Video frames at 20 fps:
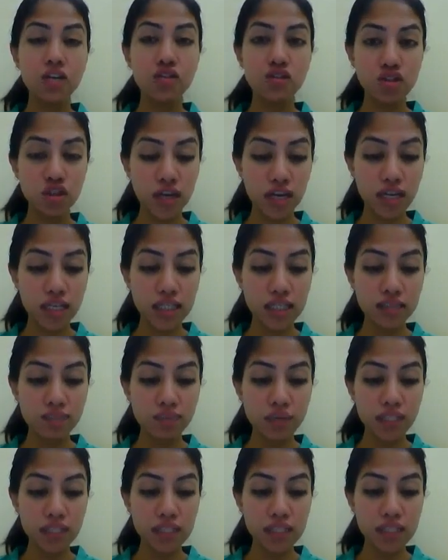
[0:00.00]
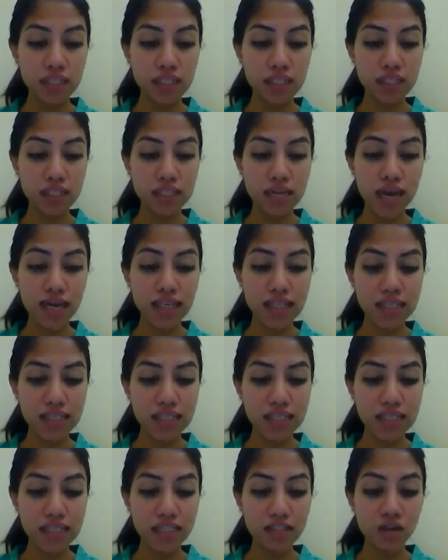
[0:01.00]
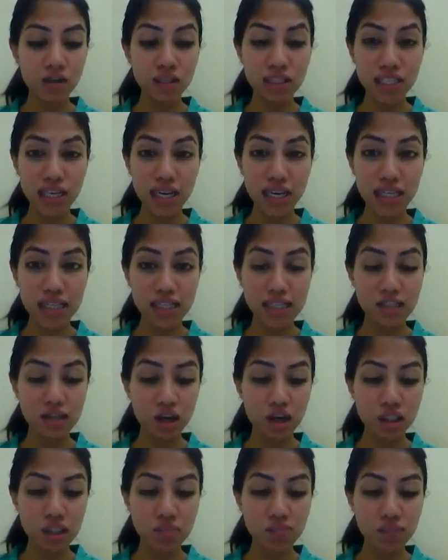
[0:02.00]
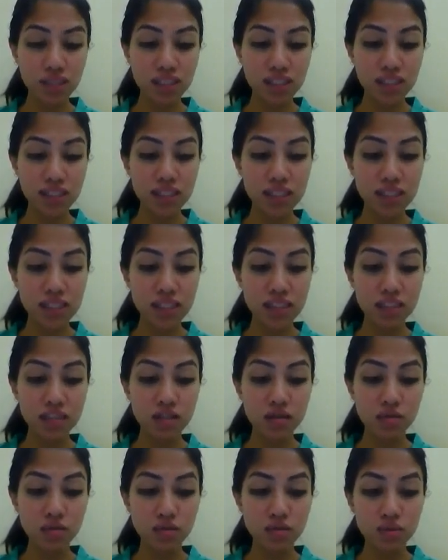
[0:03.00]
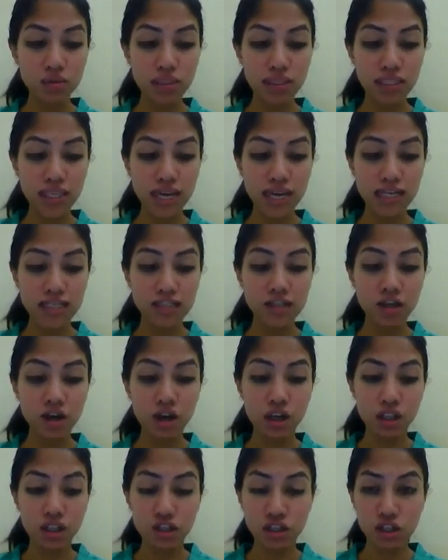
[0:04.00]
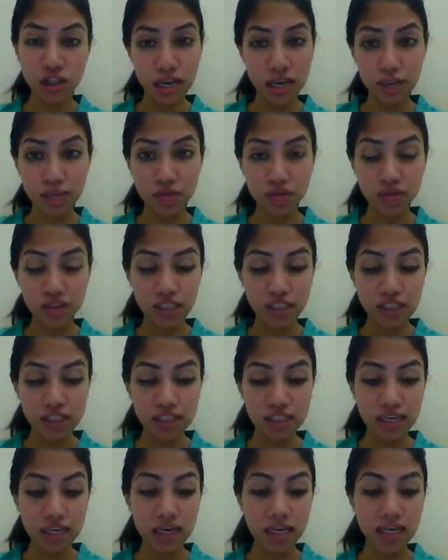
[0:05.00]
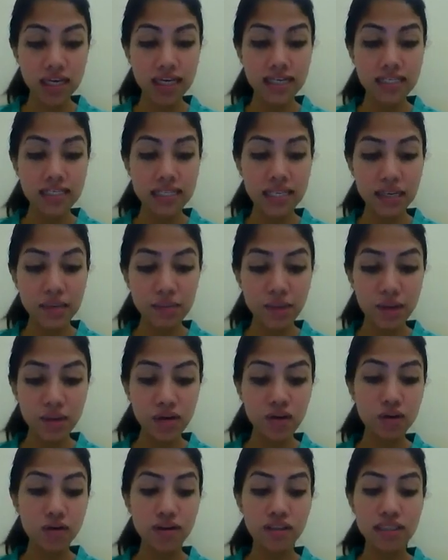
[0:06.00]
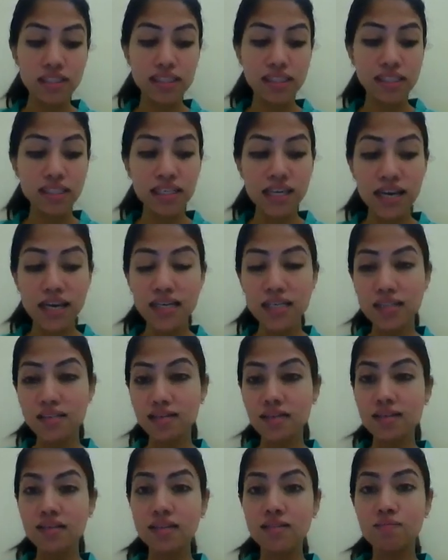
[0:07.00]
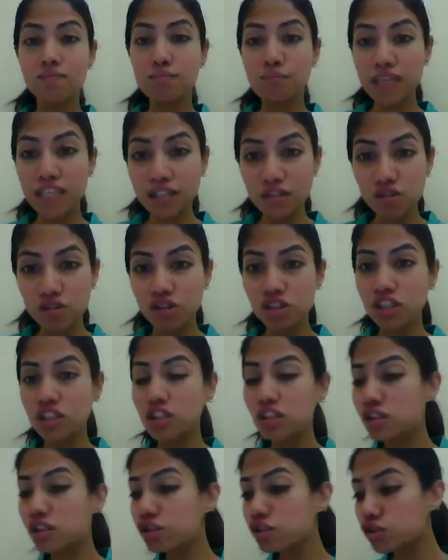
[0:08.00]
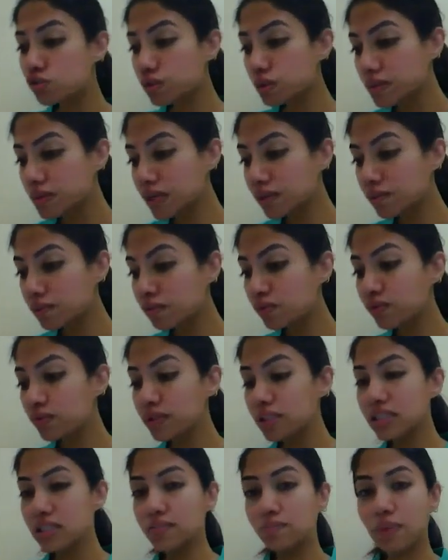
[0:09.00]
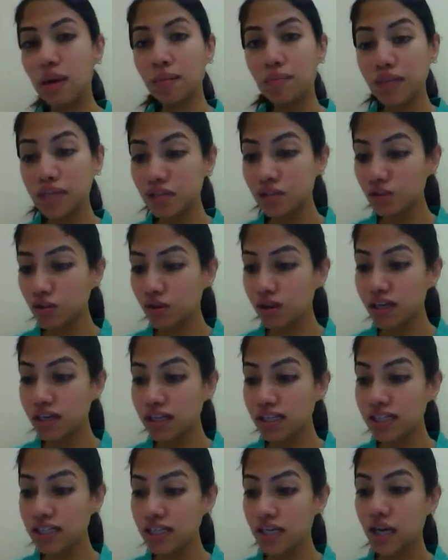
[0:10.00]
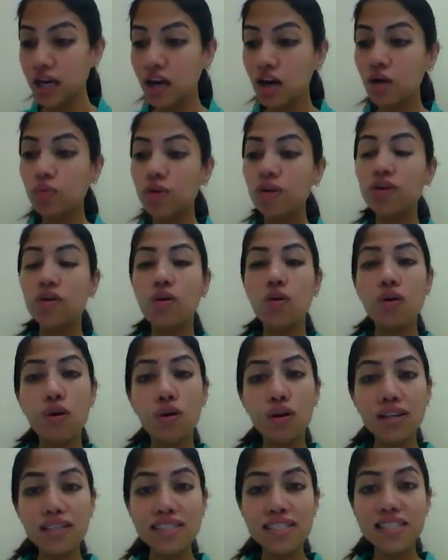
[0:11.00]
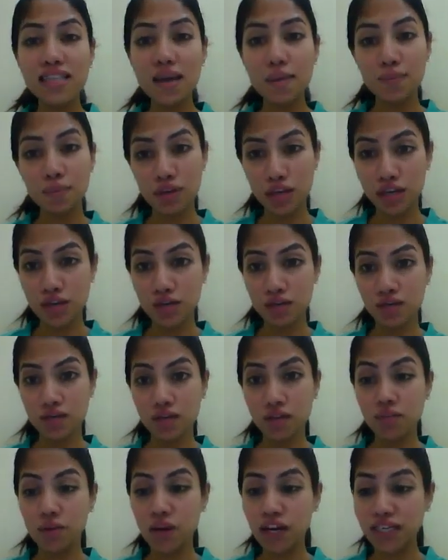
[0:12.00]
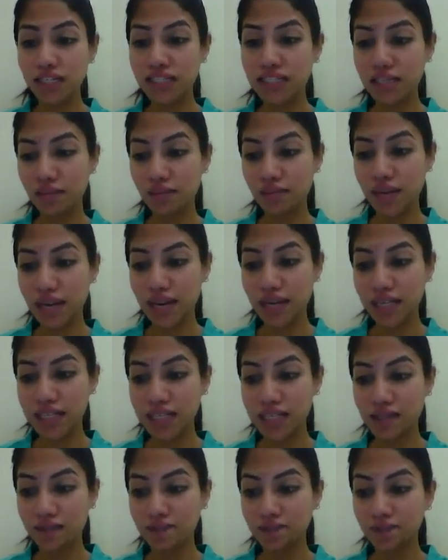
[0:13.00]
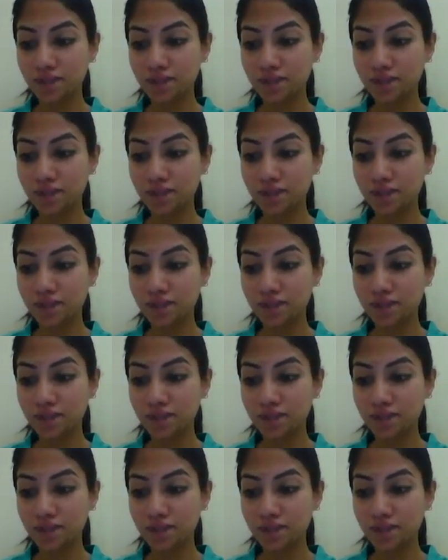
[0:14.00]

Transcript: Trains, buses, taxis, hotels, hospitals, schools and college libraries, cinema halls, theaters, beaches, swimming pools, public toilets were all separate for the whites and blacks.